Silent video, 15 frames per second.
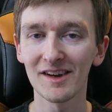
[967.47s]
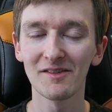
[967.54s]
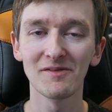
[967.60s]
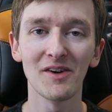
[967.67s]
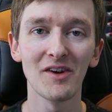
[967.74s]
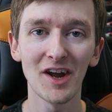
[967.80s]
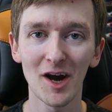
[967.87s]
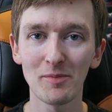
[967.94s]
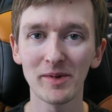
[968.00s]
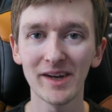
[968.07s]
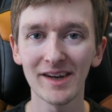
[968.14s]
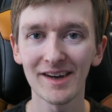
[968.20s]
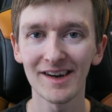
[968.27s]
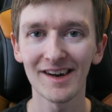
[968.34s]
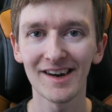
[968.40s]
I'm very
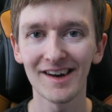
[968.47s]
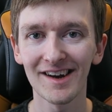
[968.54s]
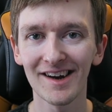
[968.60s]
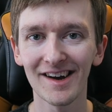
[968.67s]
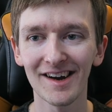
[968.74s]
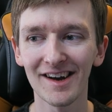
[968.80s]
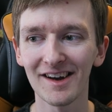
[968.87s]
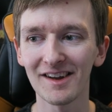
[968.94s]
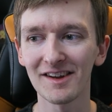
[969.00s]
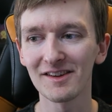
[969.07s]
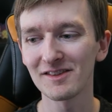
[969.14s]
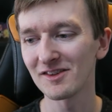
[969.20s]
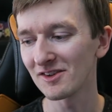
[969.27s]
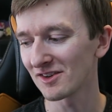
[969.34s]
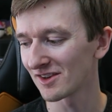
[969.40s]
happy.
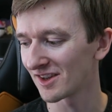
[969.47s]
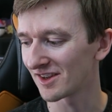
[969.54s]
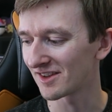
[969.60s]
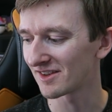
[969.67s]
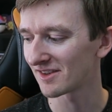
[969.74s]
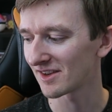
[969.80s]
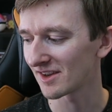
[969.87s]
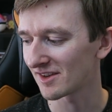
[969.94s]
It's